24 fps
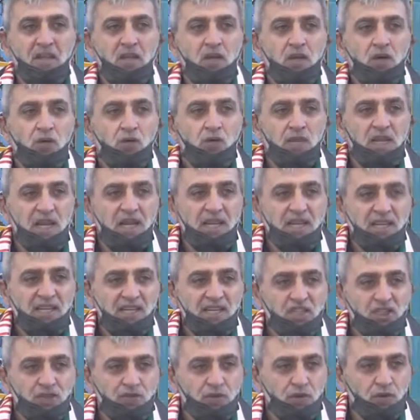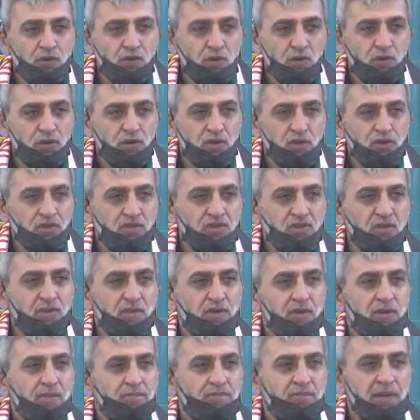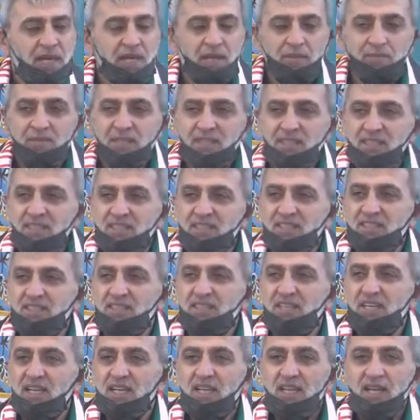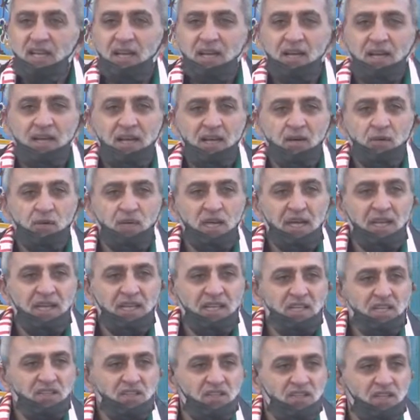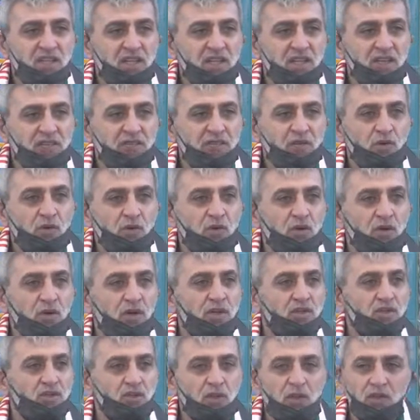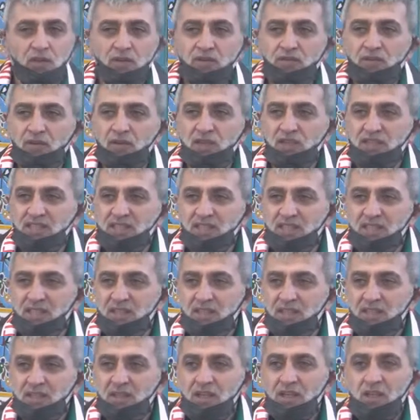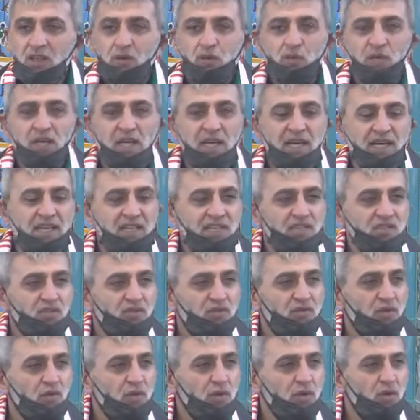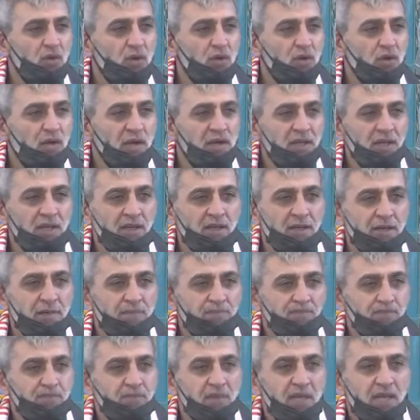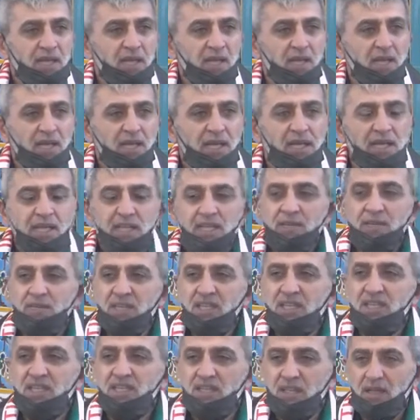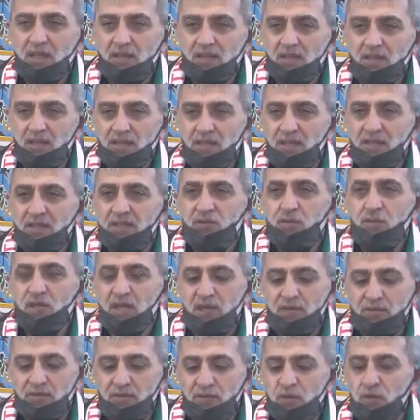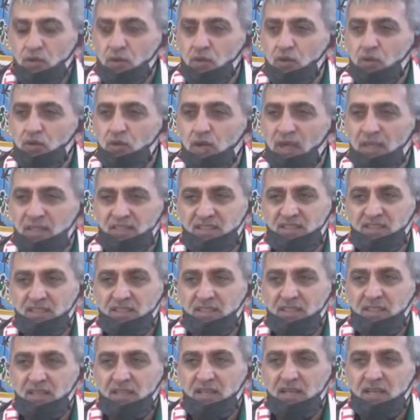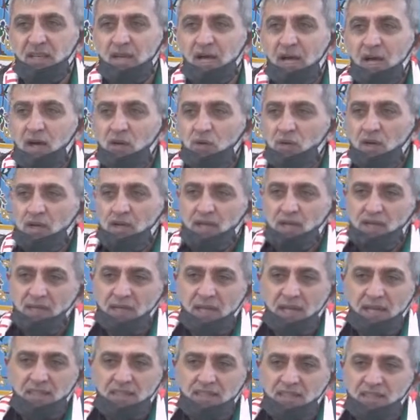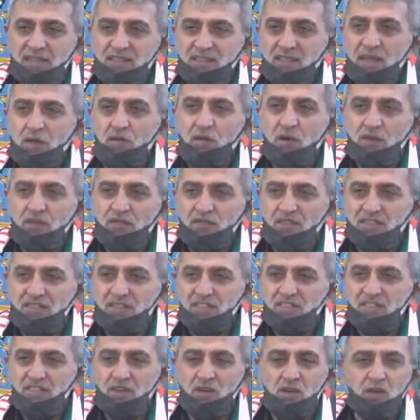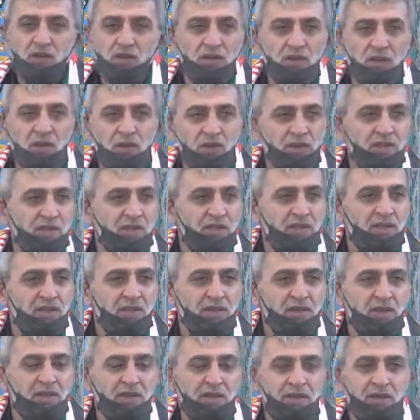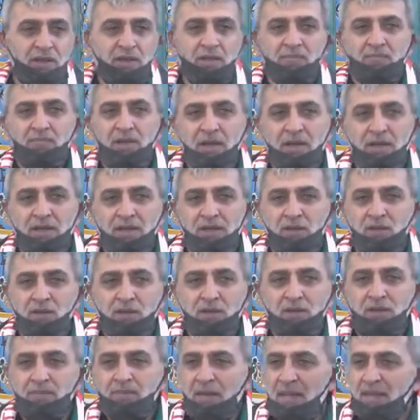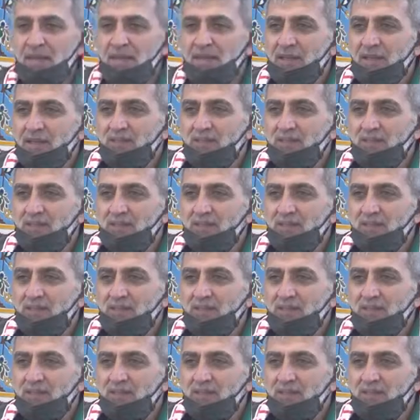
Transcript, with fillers: We arrange for doctors, paramedics, uh, we arrange uh, for a solid volunteer, we arrange for um, any medical field to come forward to us our address, our offices on, on, the, uh, uh, on the banner.